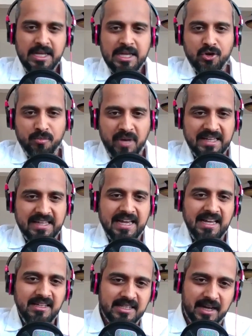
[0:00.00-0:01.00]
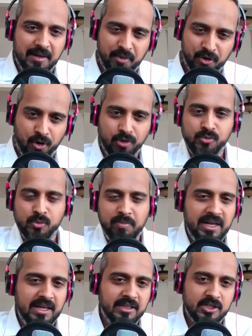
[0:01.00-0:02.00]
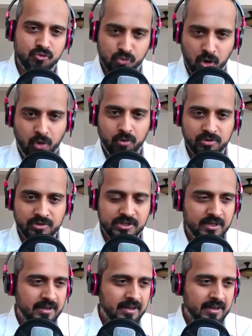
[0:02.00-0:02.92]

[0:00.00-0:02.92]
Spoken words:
You're my guest. I'm your host. We're playing these roles,